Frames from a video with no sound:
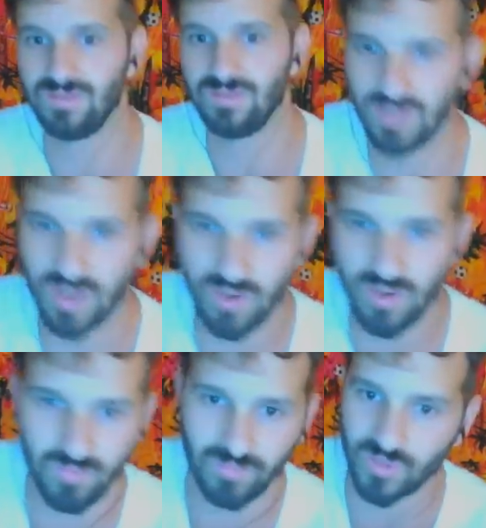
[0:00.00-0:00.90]

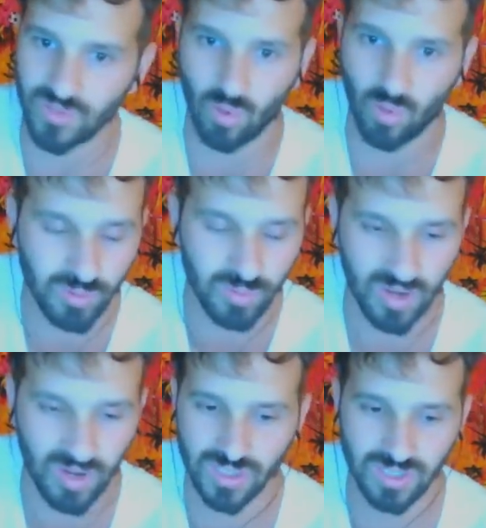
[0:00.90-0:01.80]
the chord
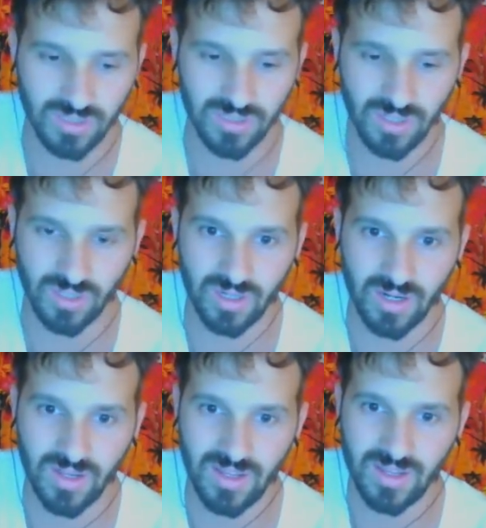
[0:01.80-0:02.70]
progressions or
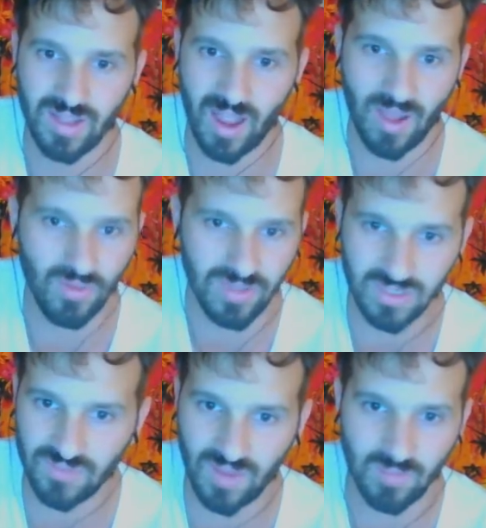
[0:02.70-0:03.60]
how
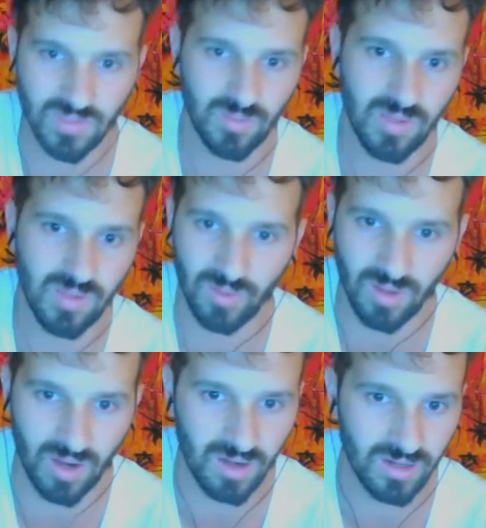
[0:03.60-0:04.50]
these famous people
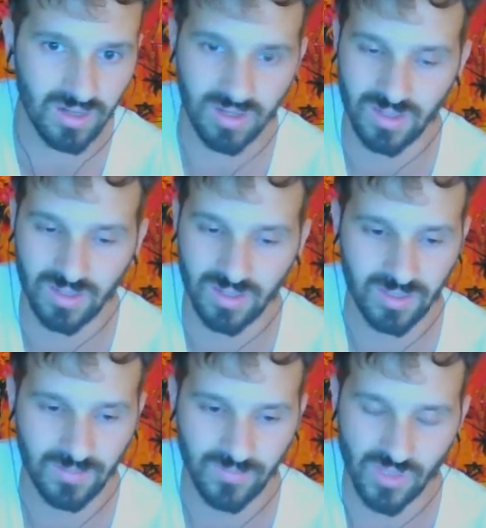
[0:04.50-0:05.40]
are
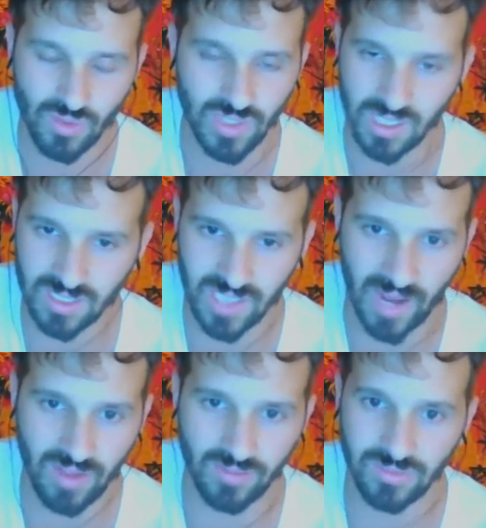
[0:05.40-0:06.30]
using
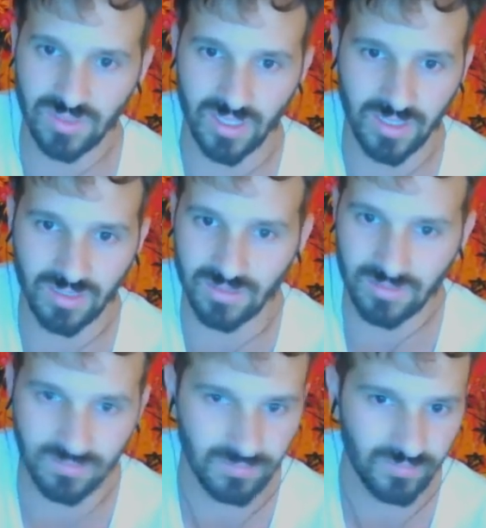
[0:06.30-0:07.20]
sounds and
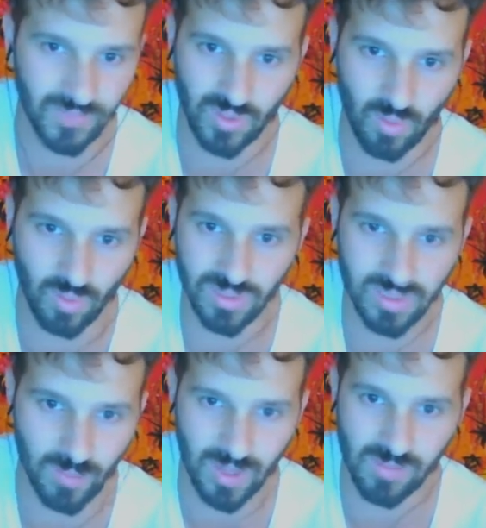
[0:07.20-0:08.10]
chords to make